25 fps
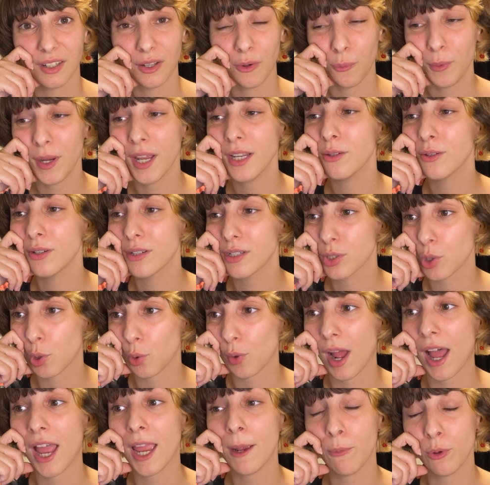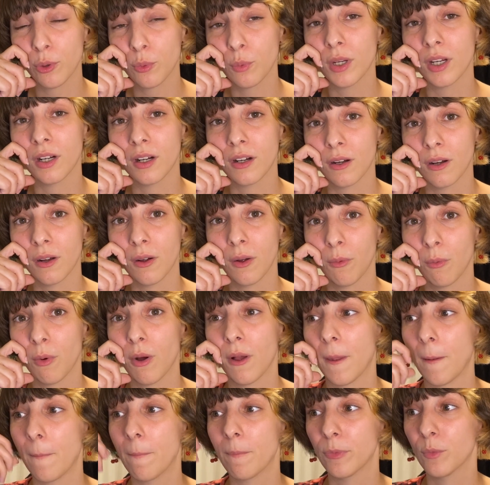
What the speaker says: We had to describe what